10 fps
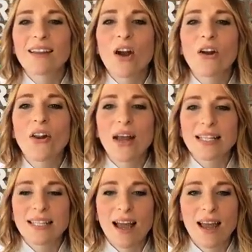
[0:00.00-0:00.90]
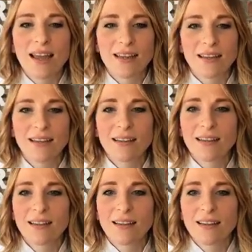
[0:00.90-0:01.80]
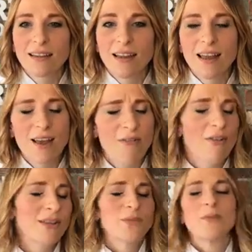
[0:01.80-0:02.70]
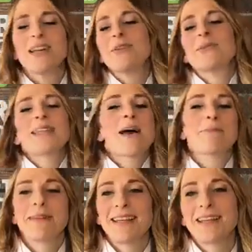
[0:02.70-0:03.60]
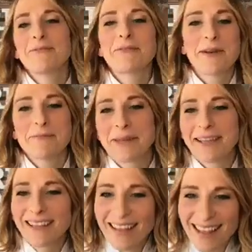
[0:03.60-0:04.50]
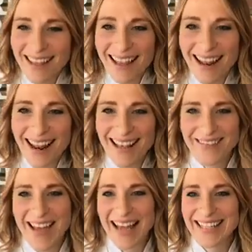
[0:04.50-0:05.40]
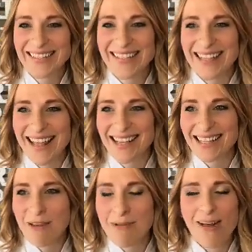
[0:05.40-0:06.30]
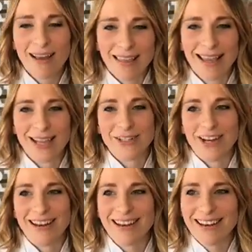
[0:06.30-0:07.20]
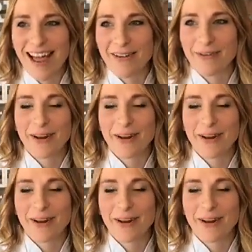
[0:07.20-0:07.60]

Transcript: No, I have all these windows happening in front of me. I'm not used to it. I belong in my kitchen, not in front